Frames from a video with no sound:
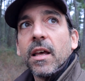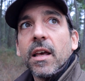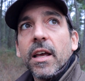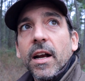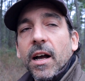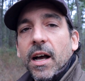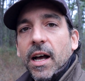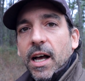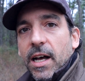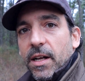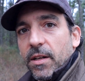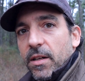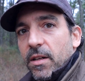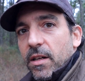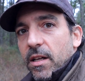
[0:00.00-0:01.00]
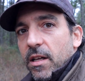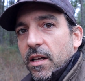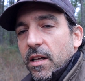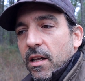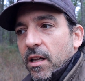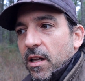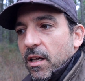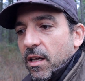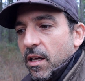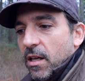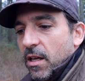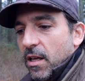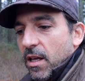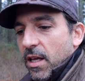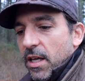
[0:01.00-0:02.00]
you know, I'll
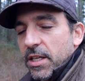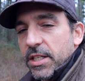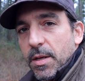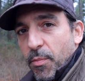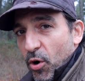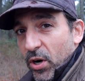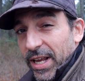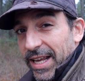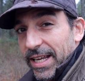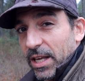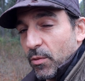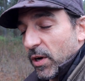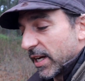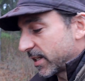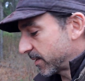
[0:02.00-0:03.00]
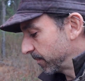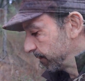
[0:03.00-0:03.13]
support it anyways.